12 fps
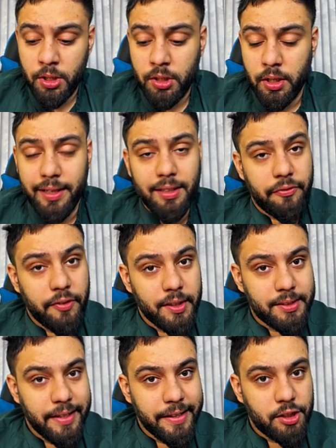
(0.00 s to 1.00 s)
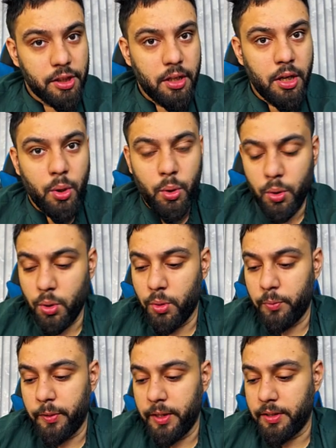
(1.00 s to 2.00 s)
In the first lecture,
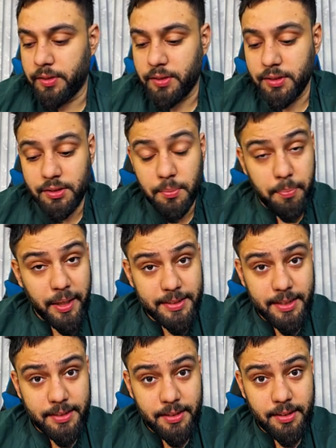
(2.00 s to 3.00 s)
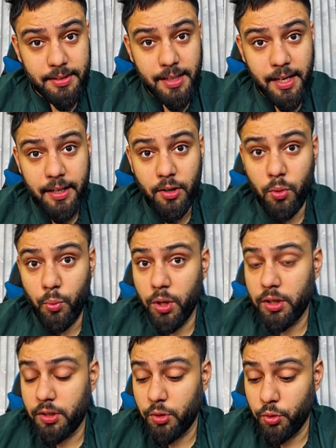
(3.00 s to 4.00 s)
we discussed the basics understanding of
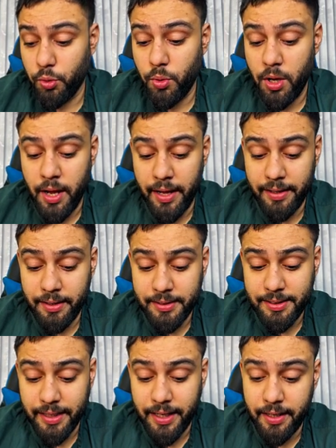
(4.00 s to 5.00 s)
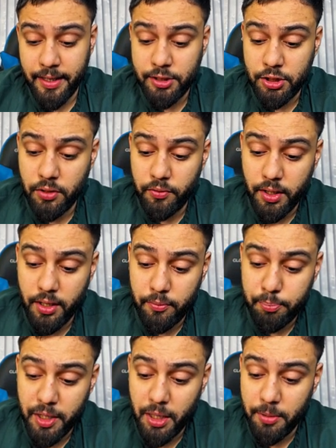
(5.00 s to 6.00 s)
what to do. And in the second lecture, we are
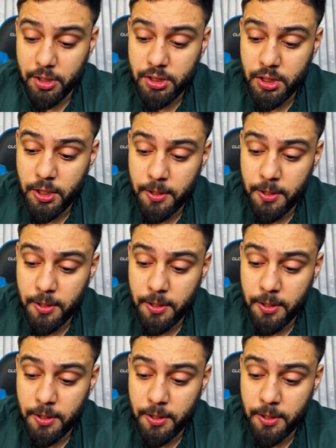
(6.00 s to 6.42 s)
pretty much